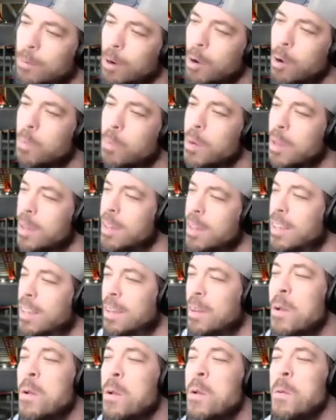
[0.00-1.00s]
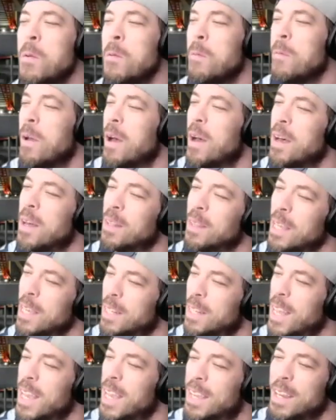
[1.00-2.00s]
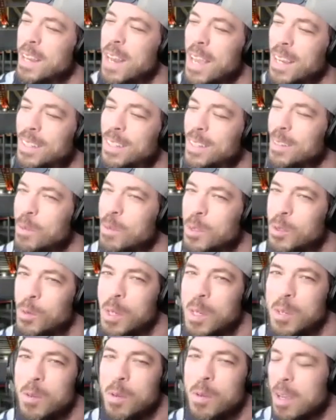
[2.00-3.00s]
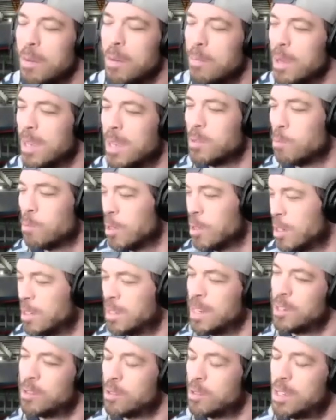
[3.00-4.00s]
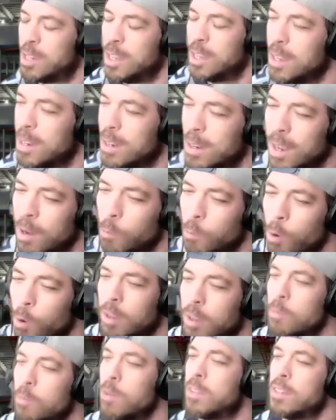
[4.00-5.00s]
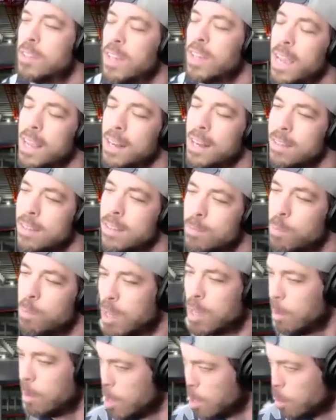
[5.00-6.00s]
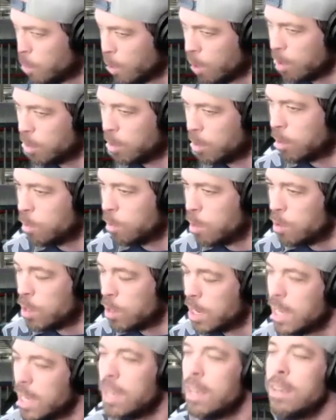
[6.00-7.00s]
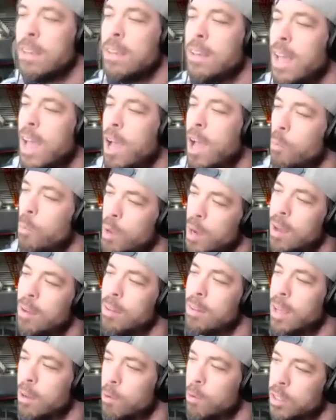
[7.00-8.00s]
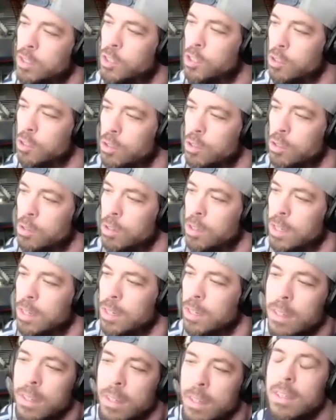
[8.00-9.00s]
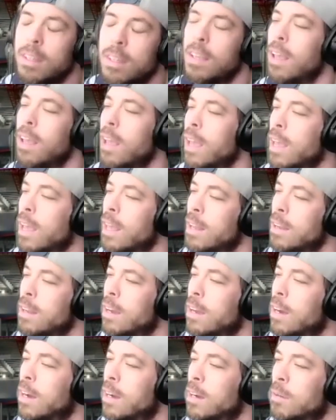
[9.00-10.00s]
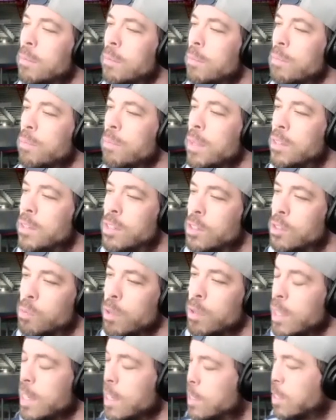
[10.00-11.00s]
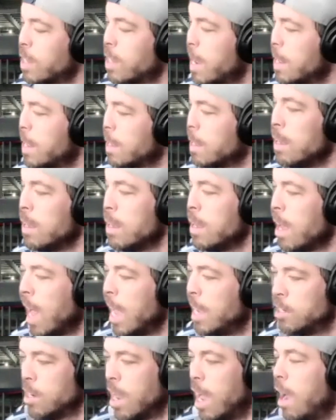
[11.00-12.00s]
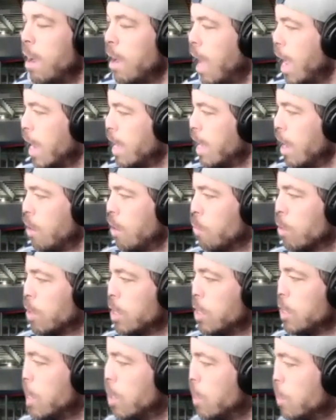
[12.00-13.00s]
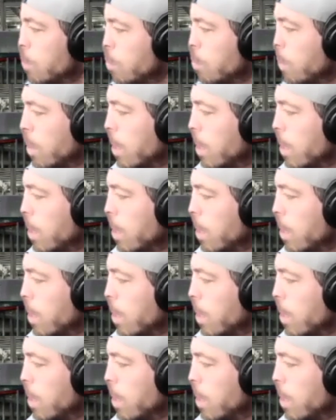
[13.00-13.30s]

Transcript: hoping to link that connection between you and him because we're just interested in working with the Titans, becoming a part of the community, helping out like what you're doing. And it's just really exciting. I kind of want to know,